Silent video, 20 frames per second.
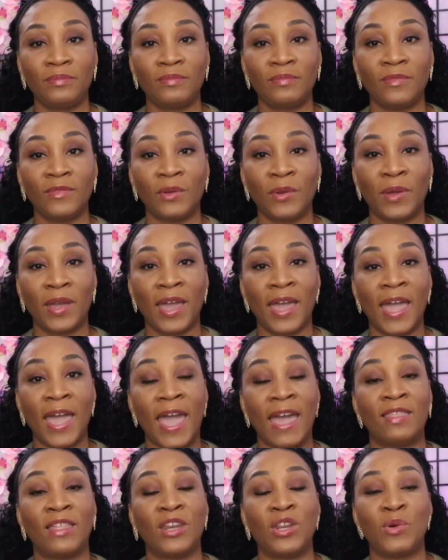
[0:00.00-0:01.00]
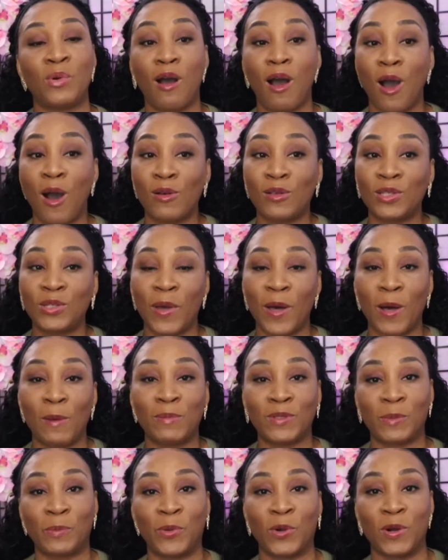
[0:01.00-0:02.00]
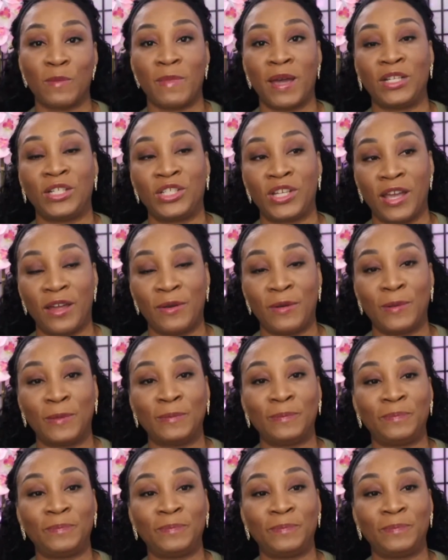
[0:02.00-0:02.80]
Okay, and then you will also help support my channel.